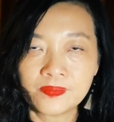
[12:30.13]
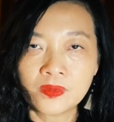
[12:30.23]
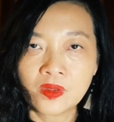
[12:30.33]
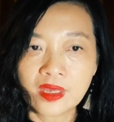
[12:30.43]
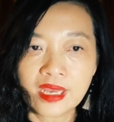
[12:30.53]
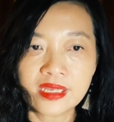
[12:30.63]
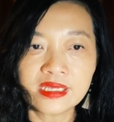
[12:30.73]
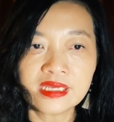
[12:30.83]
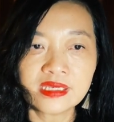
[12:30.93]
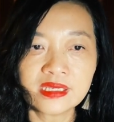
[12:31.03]
And
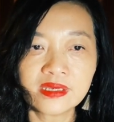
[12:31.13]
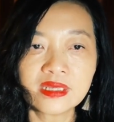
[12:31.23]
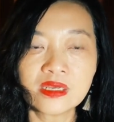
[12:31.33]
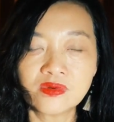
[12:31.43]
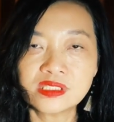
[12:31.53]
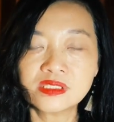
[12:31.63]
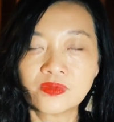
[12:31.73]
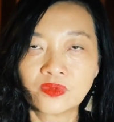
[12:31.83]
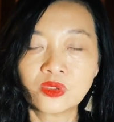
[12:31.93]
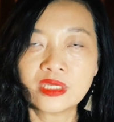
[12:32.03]
here it consists of
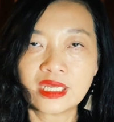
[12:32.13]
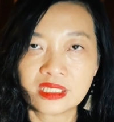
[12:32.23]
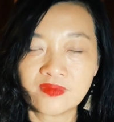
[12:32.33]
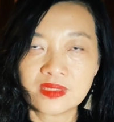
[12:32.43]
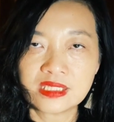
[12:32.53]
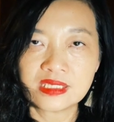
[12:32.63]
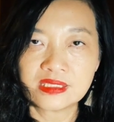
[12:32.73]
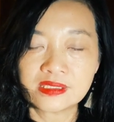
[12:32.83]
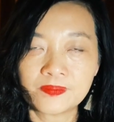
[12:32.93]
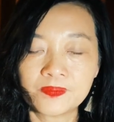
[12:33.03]
three activities.
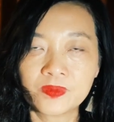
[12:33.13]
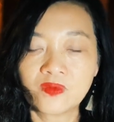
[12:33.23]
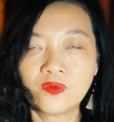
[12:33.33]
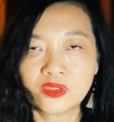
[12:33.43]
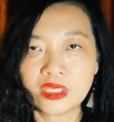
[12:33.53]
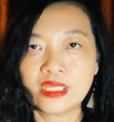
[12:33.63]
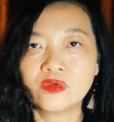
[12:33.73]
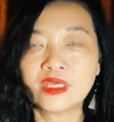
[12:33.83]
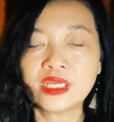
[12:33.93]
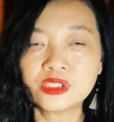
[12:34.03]
For the
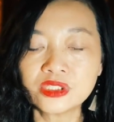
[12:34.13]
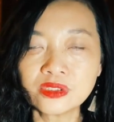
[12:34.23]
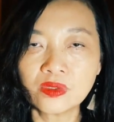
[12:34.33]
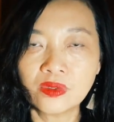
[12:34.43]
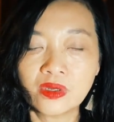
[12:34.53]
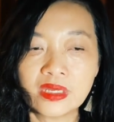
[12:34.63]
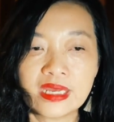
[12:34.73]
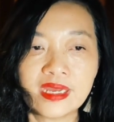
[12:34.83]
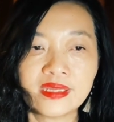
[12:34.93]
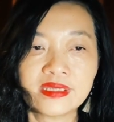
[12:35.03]
education,
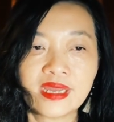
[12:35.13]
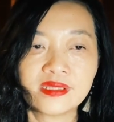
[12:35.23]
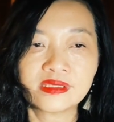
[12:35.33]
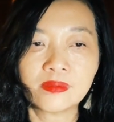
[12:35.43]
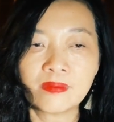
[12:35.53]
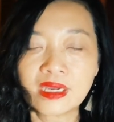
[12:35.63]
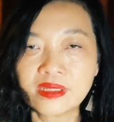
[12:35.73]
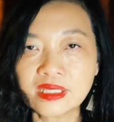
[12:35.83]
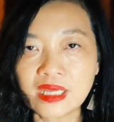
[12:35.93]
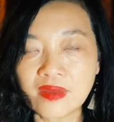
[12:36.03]
it has the
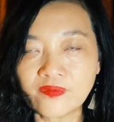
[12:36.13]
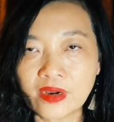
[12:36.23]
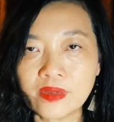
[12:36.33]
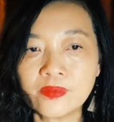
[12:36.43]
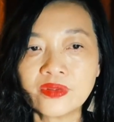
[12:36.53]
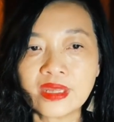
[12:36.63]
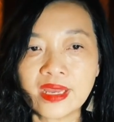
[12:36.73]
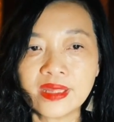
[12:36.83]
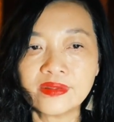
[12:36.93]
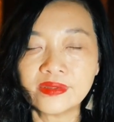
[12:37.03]
marketing environment
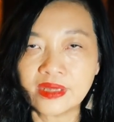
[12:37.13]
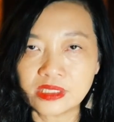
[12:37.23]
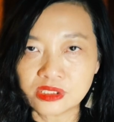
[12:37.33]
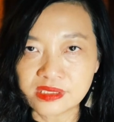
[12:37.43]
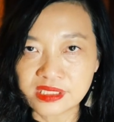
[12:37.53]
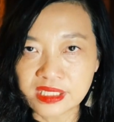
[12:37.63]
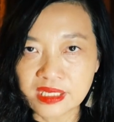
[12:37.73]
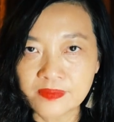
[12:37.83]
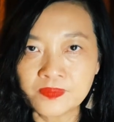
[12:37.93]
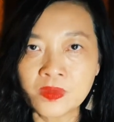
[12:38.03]
and the agency.
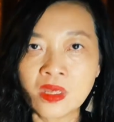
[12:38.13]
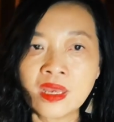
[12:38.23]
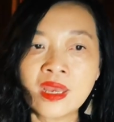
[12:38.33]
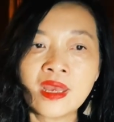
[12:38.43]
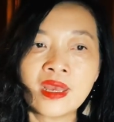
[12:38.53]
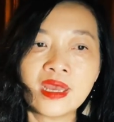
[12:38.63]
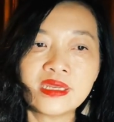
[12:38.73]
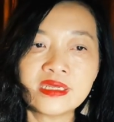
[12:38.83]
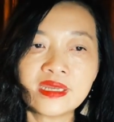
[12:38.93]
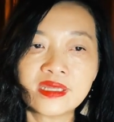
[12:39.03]
And
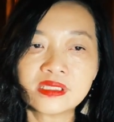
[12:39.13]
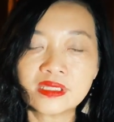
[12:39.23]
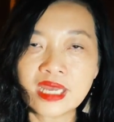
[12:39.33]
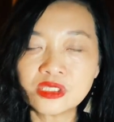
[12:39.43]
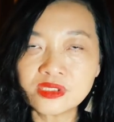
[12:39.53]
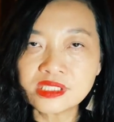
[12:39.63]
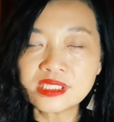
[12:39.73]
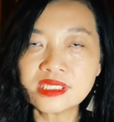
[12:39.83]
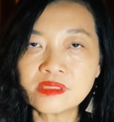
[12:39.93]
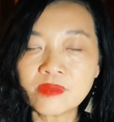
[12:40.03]
it has the
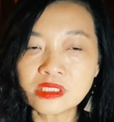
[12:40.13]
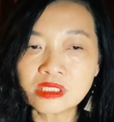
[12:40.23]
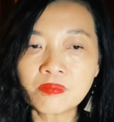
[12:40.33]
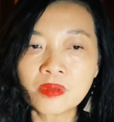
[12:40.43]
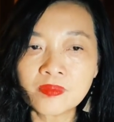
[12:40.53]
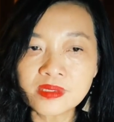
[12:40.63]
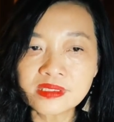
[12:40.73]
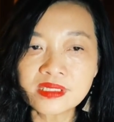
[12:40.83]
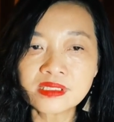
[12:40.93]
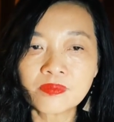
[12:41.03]
agency's major
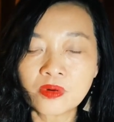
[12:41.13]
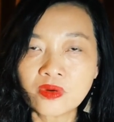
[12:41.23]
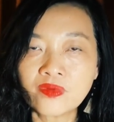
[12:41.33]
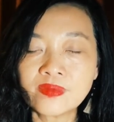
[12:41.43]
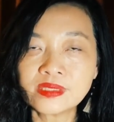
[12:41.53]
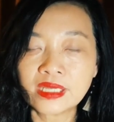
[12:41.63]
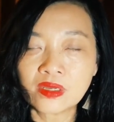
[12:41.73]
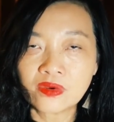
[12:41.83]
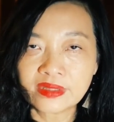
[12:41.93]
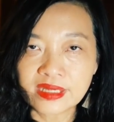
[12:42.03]
purposes, programs, and
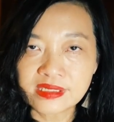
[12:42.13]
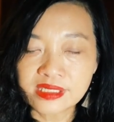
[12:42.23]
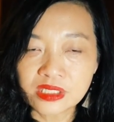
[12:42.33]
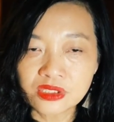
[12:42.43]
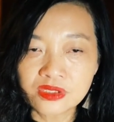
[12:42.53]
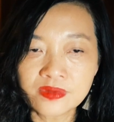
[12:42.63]
organization.